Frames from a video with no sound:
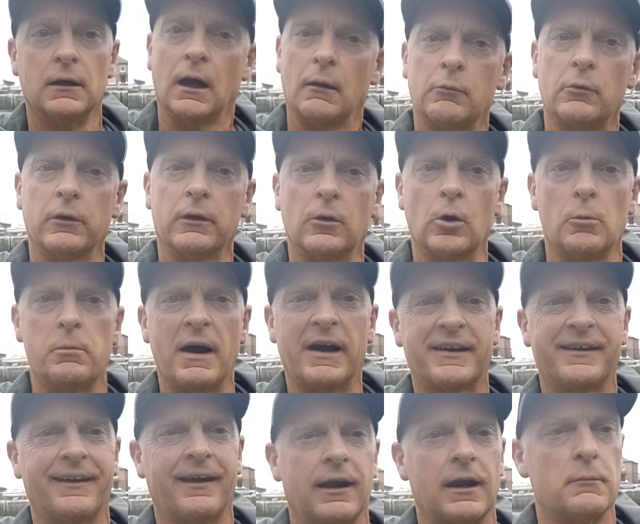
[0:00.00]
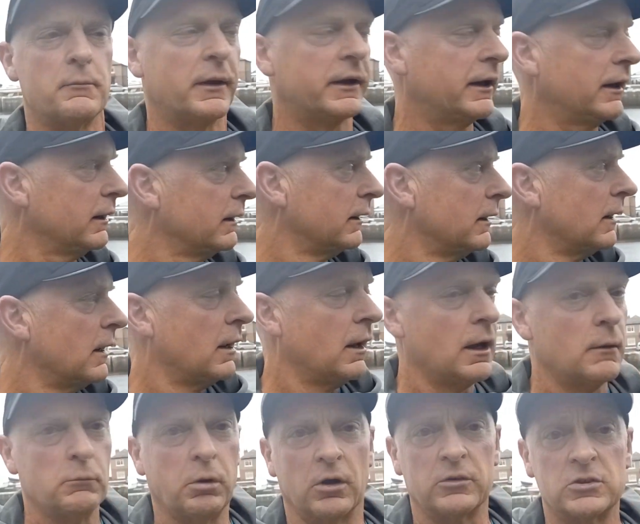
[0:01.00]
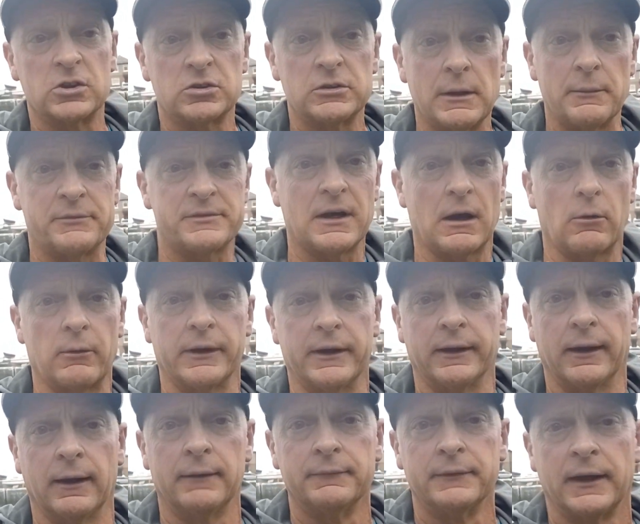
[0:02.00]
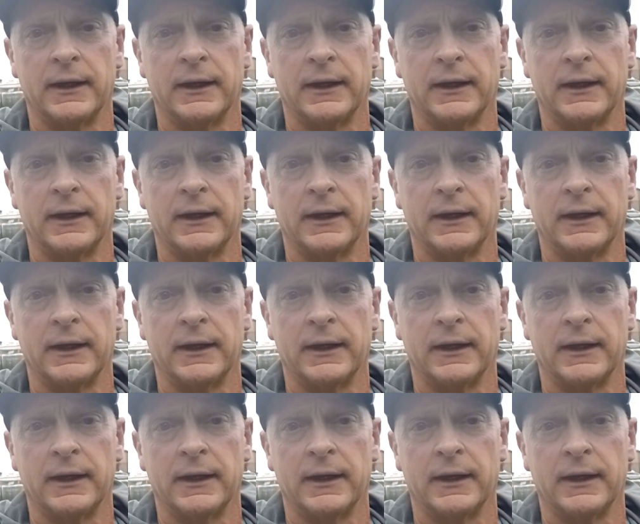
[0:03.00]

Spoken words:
I'm going to go back in a minute, but I've just nipped out here.